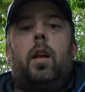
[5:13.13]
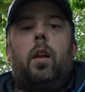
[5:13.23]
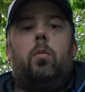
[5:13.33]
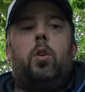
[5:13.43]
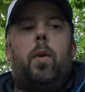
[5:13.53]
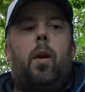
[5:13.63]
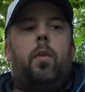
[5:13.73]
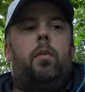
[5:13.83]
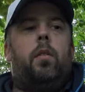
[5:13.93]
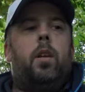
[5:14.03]
helped you
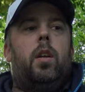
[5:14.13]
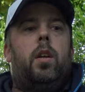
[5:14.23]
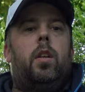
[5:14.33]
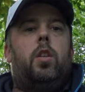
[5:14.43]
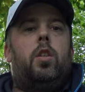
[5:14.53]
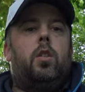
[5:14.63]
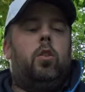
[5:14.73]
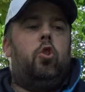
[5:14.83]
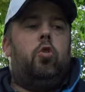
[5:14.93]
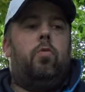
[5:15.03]
out, and is
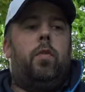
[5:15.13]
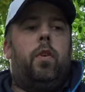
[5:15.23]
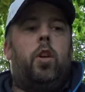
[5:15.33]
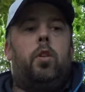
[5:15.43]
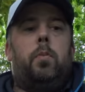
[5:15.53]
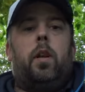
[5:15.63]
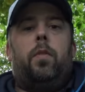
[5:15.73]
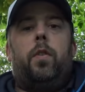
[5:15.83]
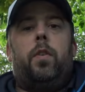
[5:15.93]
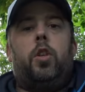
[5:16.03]
just reversible
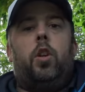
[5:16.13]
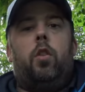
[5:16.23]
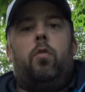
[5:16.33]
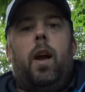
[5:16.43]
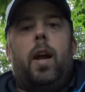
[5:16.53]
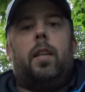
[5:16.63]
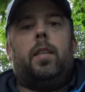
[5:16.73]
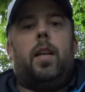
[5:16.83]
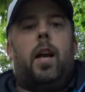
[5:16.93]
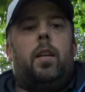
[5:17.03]
if you're fishing on the right
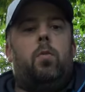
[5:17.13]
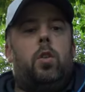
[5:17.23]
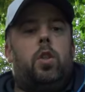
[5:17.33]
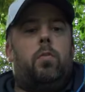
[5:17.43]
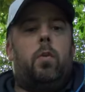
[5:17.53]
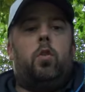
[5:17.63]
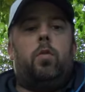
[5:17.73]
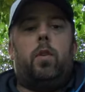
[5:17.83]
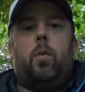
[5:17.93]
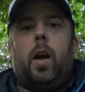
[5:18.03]
hand side, which as
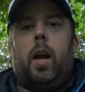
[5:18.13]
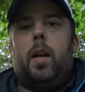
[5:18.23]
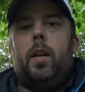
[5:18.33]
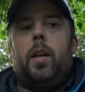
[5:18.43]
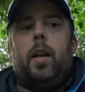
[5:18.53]
most of you are,